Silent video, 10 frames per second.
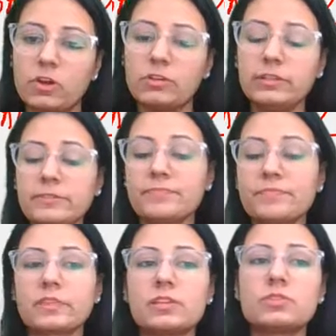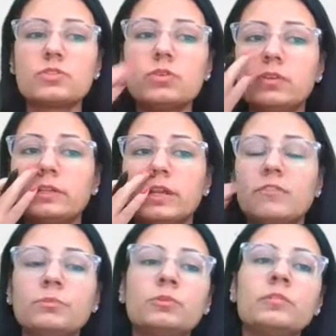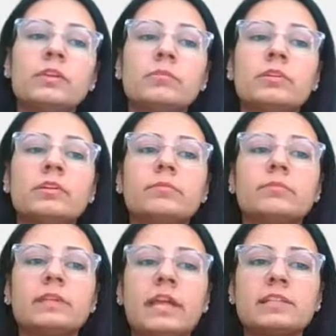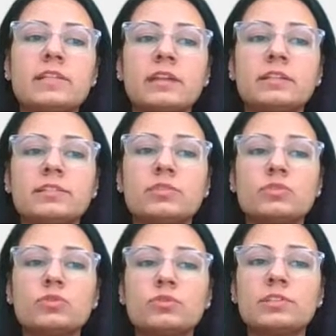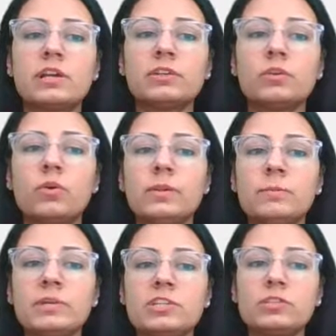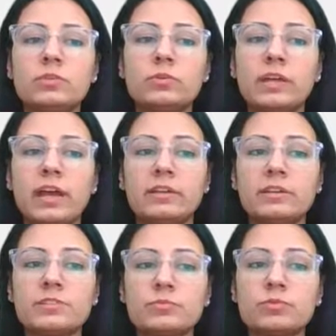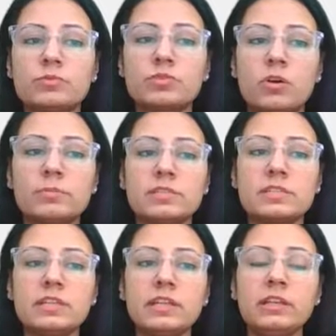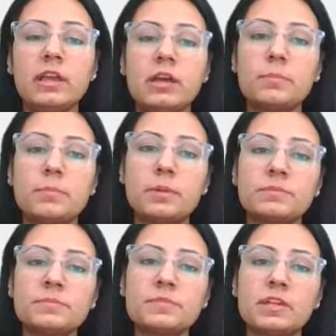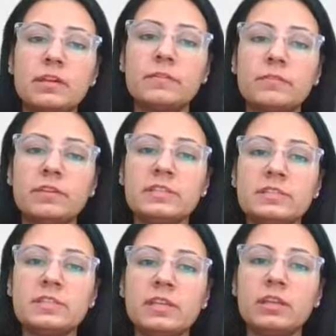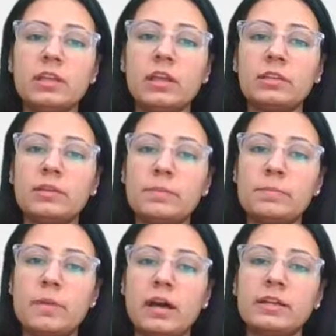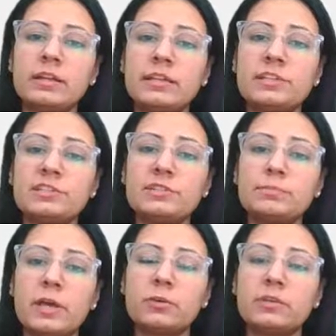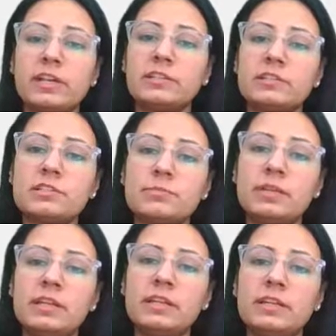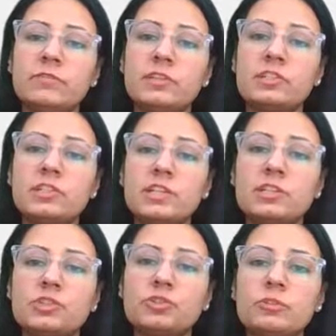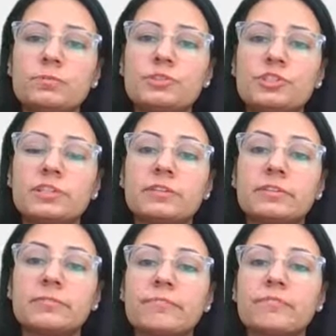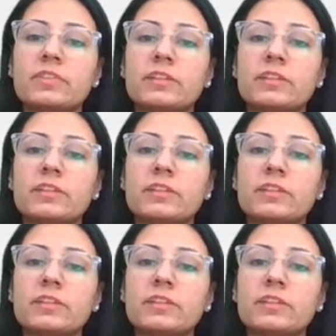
Alright, so now we're moving next, that is the source are the only patient, no carriers. Most common seen mumps, we see the bilateral parotitis mainly which age group? Children.